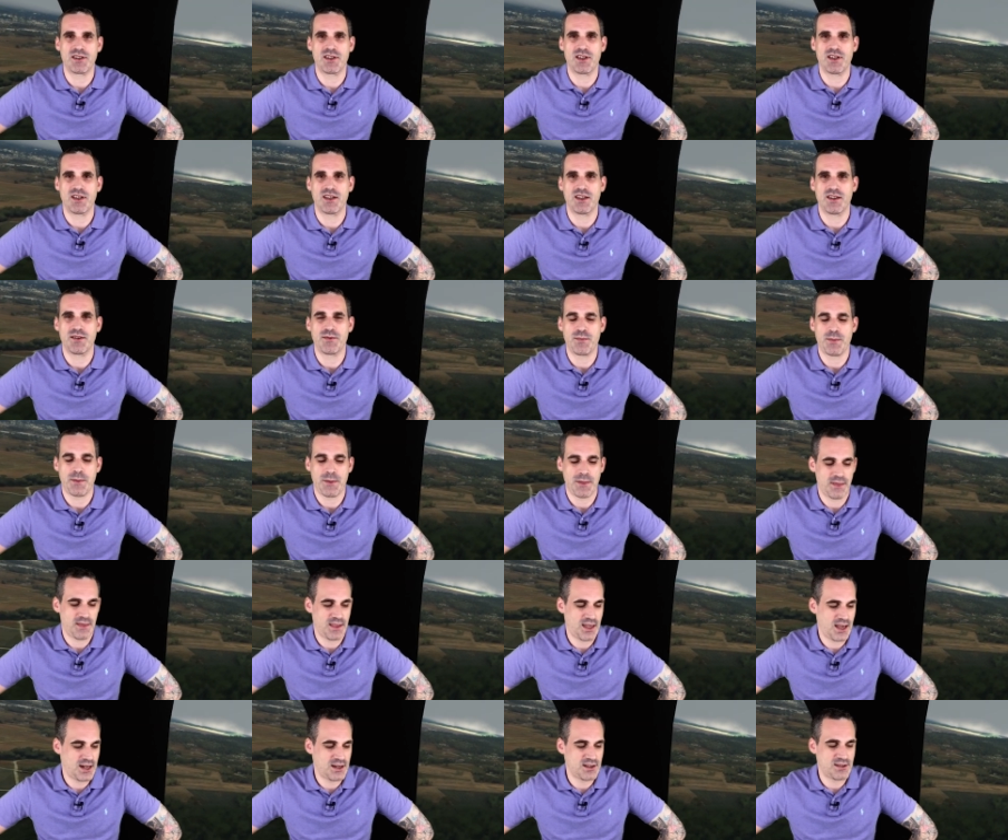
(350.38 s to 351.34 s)
the
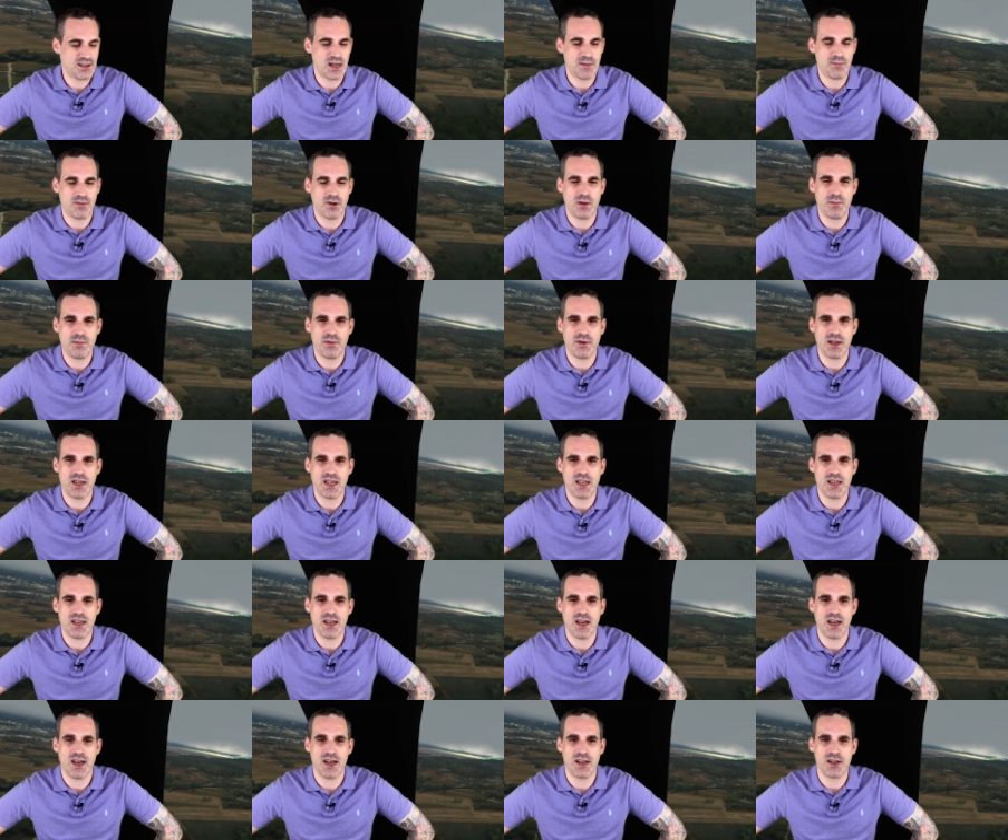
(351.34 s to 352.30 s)
headset
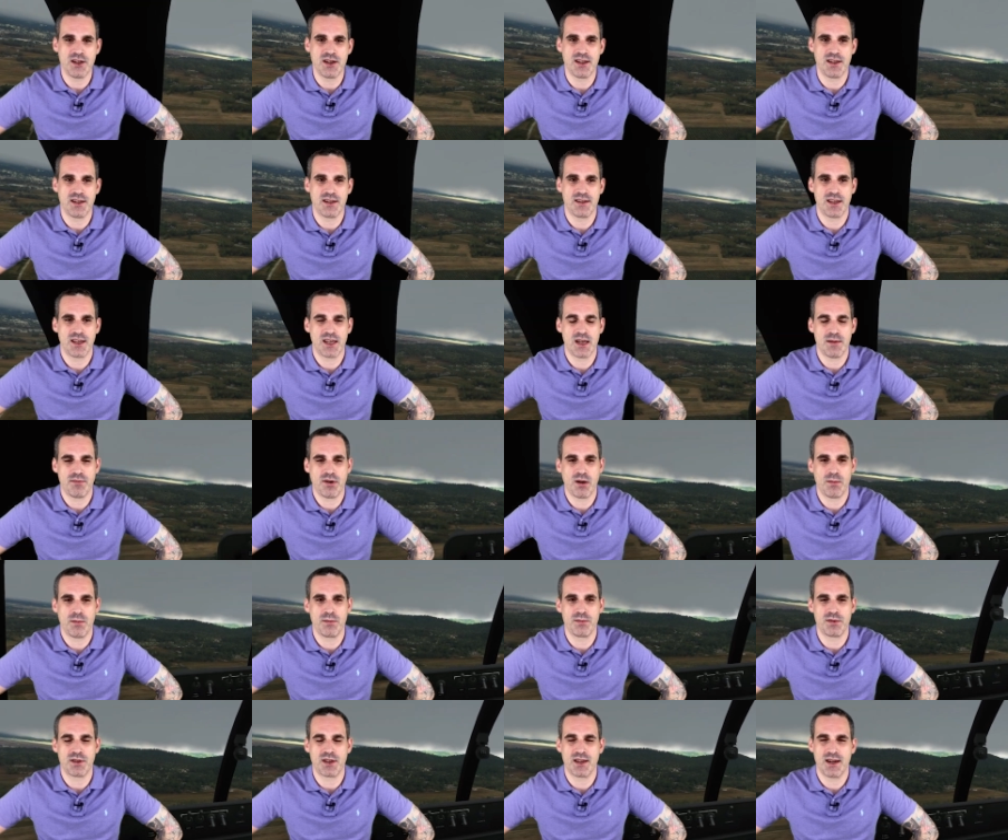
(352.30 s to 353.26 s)
properly and they get
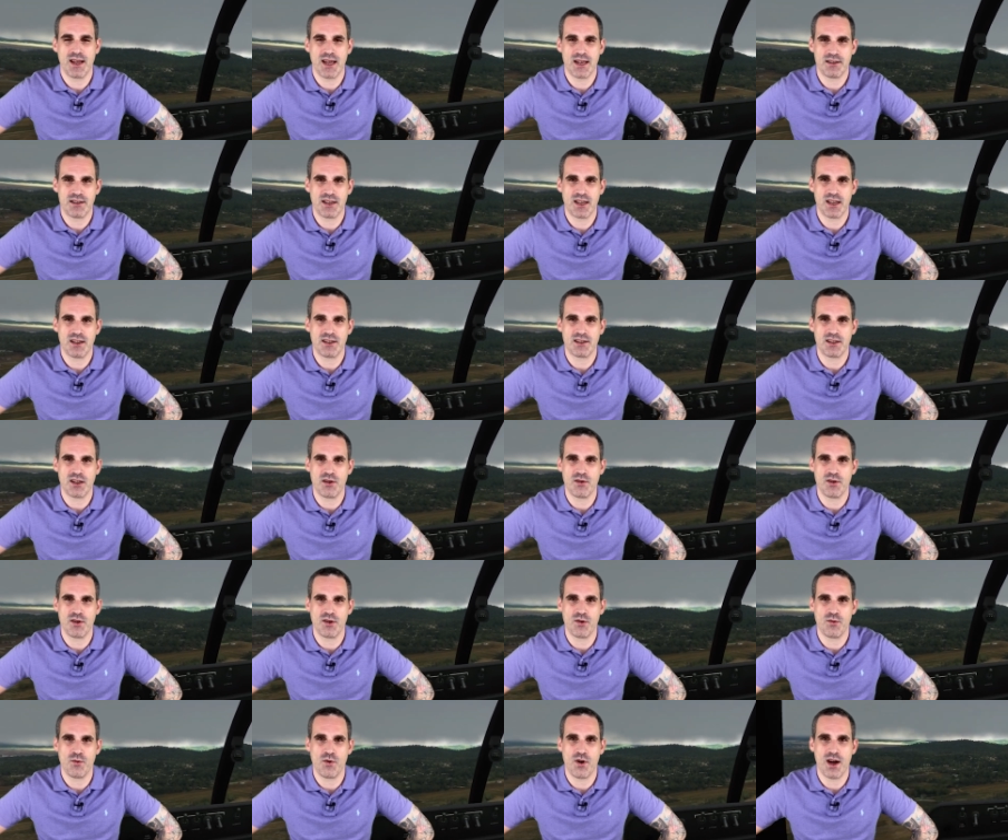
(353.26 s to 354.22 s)
problems connecting.
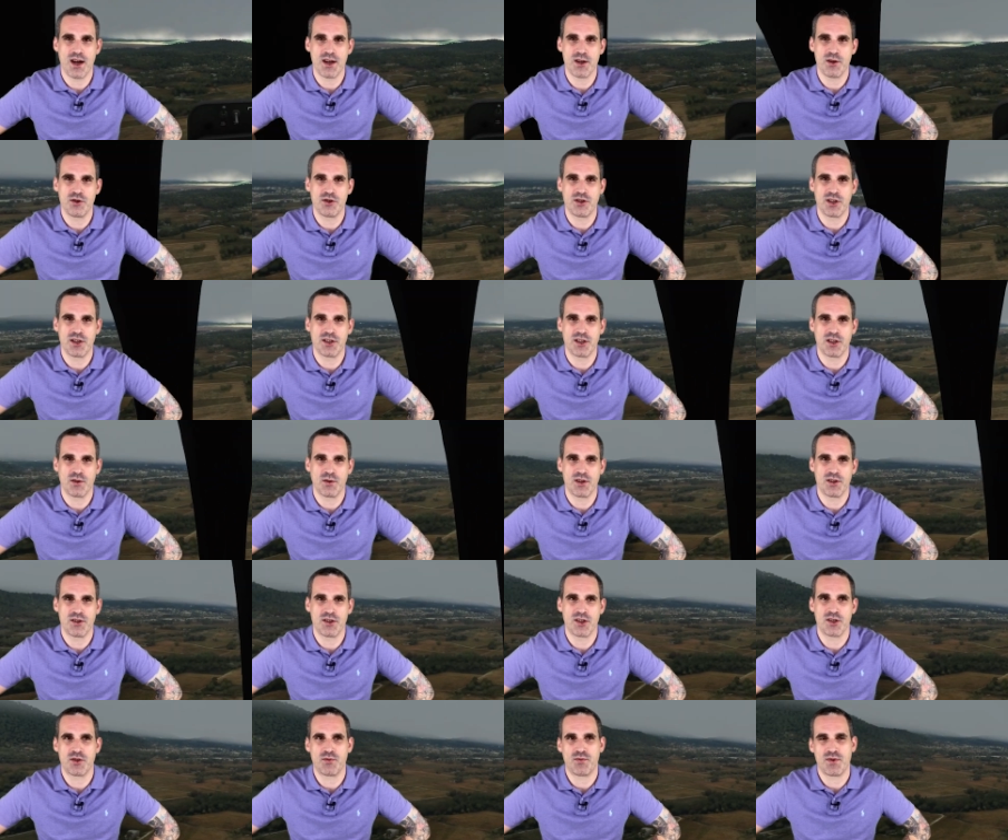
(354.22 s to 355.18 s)
So what I usually do
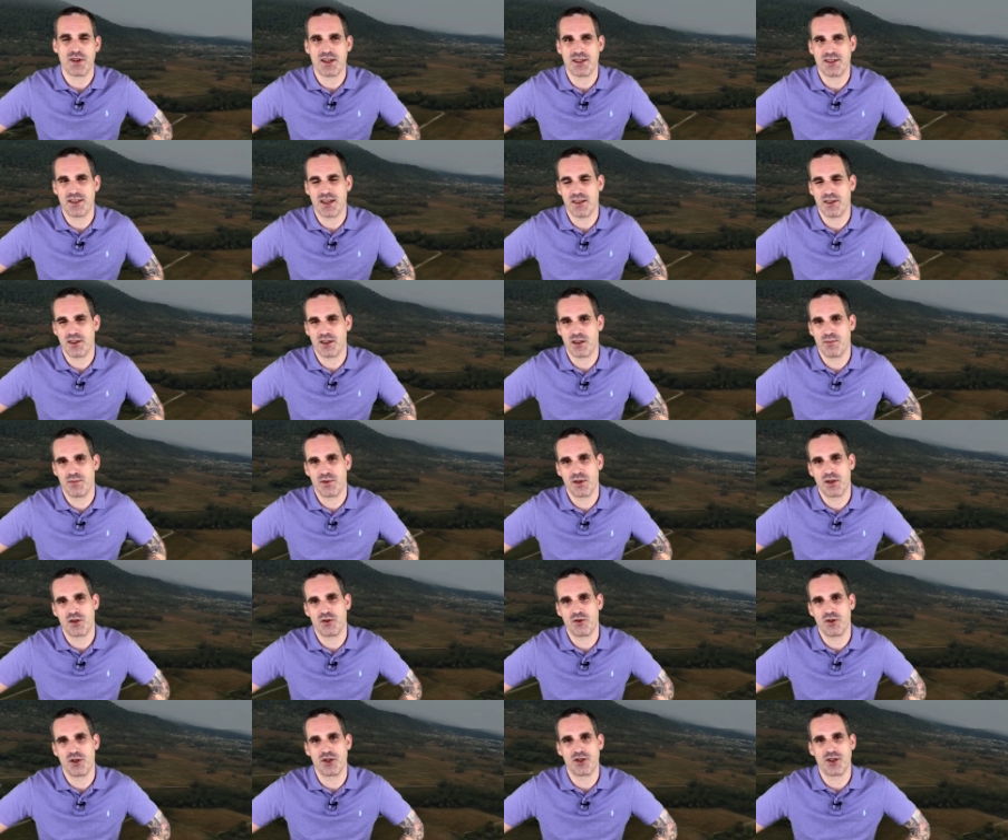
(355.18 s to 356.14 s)
is just reset the
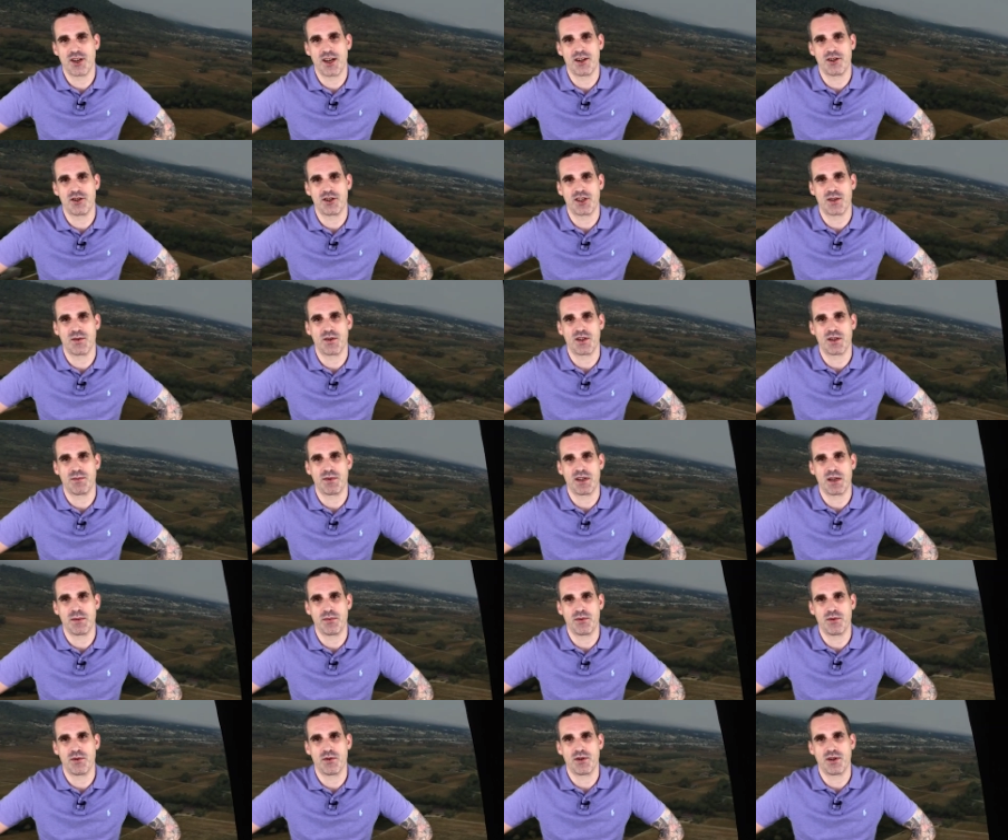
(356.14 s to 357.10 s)
computer and change the
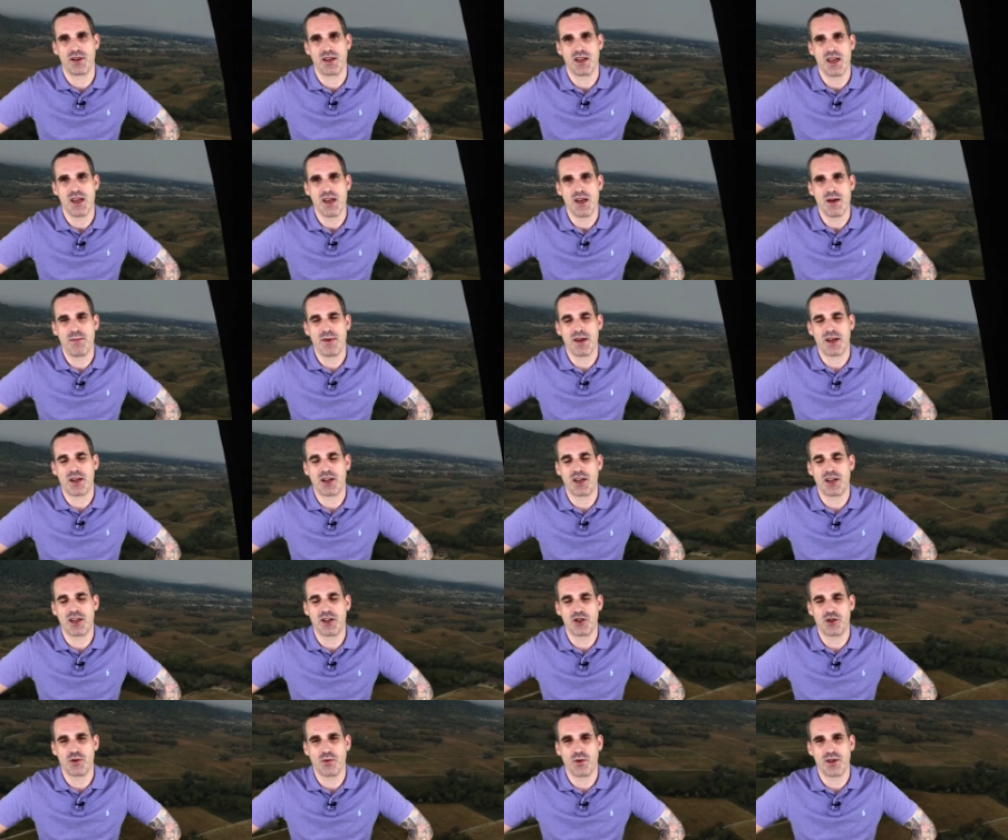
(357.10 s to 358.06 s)
USB port,
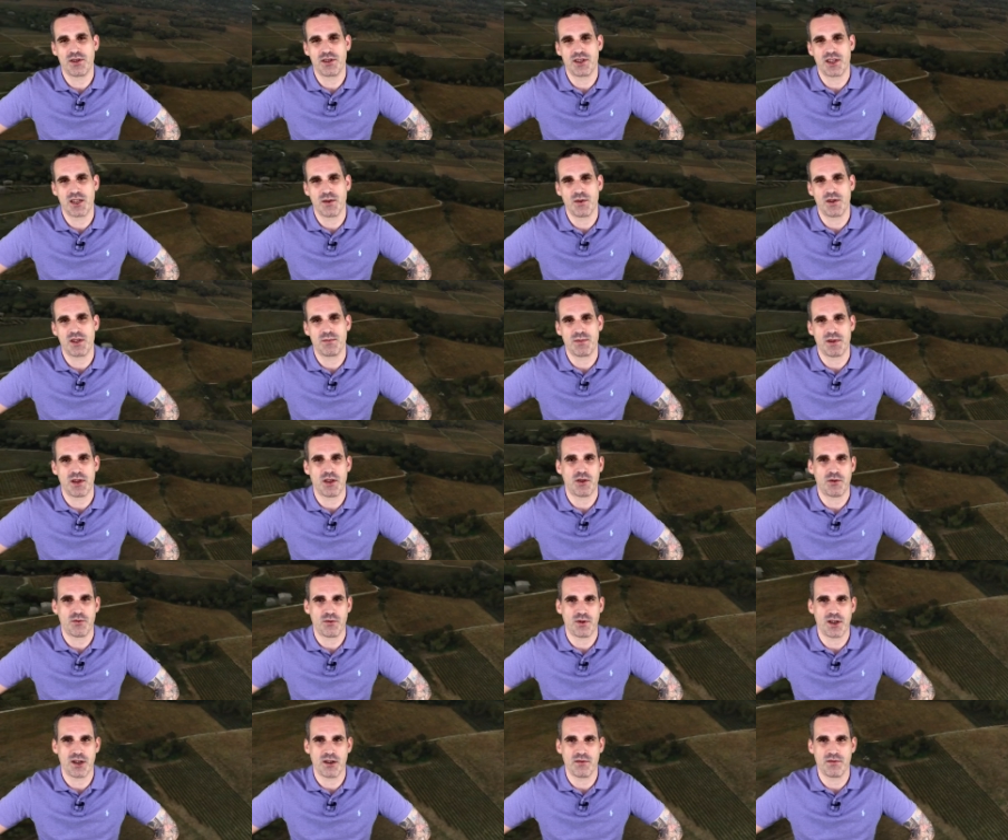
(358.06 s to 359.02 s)
making sure it's a USB
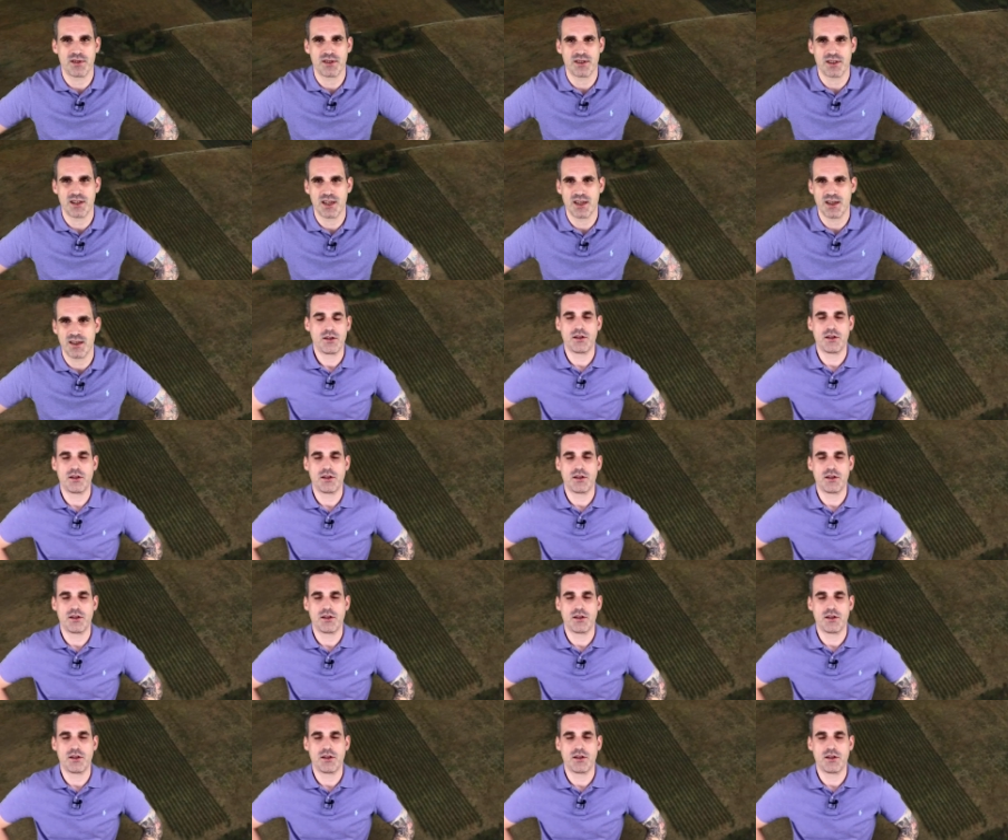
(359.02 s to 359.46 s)
3 obviously.